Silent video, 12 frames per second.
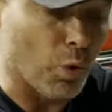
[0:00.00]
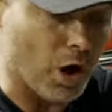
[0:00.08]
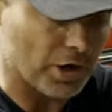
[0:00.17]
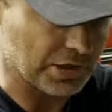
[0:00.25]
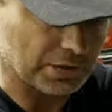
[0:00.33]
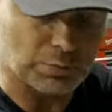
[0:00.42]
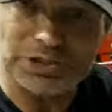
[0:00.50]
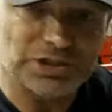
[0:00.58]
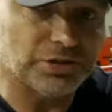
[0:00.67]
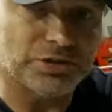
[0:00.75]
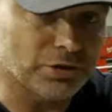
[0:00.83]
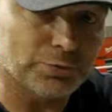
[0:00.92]
water, which
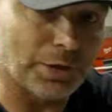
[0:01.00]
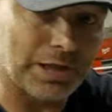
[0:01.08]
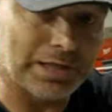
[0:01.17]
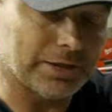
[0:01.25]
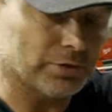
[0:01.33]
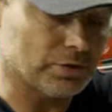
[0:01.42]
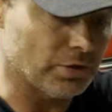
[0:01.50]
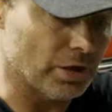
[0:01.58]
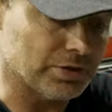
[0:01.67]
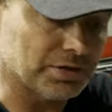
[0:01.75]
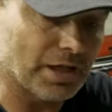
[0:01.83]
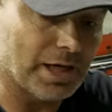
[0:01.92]
is used with electrical all
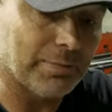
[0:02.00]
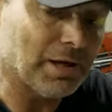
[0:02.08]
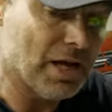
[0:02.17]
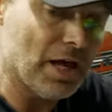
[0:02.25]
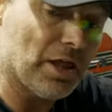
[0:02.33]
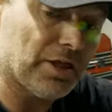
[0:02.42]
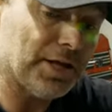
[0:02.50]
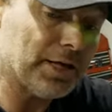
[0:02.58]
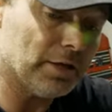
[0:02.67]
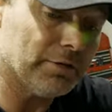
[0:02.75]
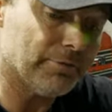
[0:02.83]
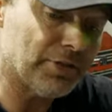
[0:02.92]
the time,
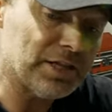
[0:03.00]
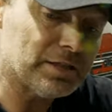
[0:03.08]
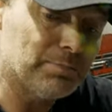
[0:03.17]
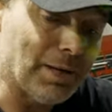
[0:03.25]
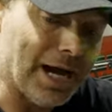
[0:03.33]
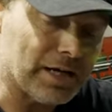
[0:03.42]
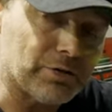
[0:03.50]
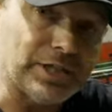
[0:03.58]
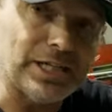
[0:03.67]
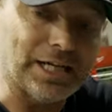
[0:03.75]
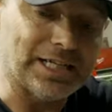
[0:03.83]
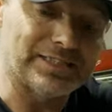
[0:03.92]
think of this
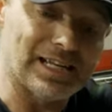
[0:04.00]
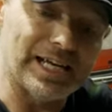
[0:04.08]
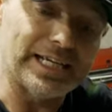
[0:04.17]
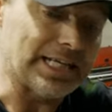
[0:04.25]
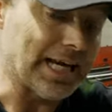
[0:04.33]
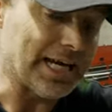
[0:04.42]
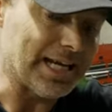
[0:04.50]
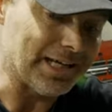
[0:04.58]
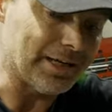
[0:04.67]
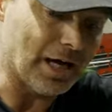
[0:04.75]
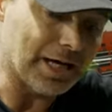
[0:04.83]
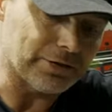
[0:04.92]
battery as like
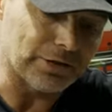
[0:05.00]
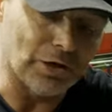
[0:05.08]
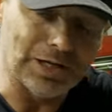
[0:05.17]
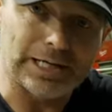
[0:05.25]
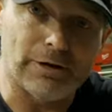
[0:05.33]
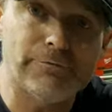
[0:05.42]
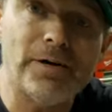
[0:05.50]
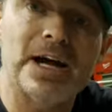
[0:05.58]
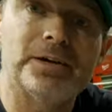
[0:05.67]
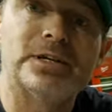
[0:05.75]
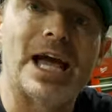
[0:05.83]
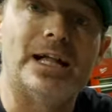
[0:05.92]
a, I don't know, like a
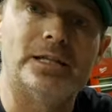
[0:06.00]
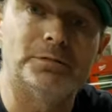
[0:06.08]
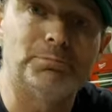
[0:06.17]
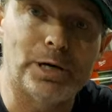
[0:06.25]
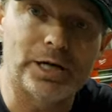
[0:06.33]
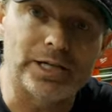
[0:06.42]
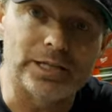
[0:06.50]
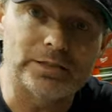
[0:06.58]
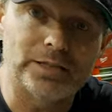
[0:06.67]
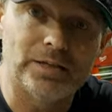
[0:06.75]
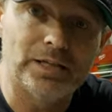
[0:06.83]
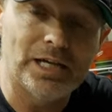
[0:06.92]
five gallon bucket.
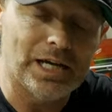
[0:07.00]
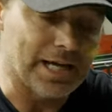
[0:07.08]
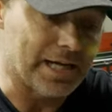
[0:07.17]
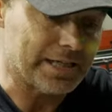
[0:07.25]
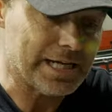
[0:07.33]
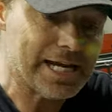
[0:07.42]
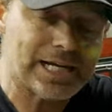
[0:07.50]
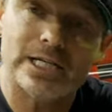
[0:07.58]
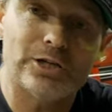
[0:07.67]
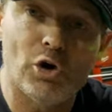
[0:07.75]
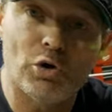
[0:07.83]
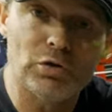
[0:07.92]
And it
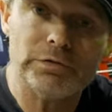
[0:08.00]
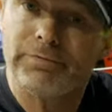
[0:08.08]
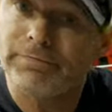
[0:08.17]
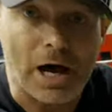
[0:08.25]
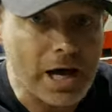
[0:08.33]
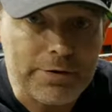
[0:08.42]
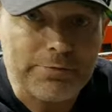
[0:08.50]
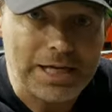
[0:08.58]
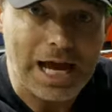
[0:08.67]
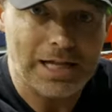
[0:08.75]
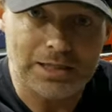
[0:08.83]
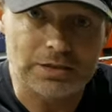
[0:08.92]
can hold five
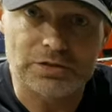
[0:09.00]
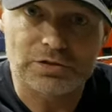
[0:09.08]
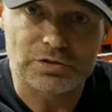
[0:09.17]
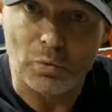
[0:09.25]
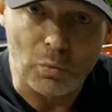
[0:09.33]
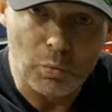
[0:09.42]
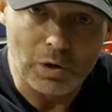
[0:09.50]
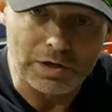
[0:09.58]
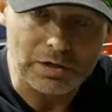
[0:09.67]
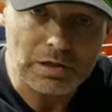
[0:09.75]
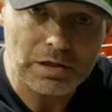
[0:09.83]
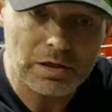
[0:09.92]
gallons
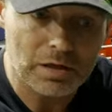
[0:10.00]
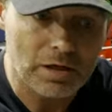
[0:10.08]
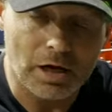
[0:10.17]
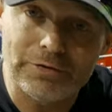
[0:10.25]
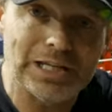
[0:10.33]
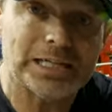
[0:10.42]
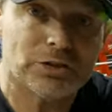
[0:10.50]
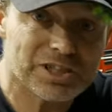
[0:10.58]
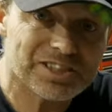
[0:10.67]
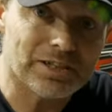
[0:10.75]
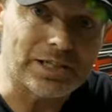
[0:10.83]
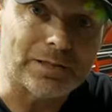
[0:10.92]
worth of
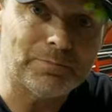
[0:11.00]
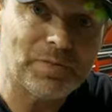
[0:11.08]
electricity.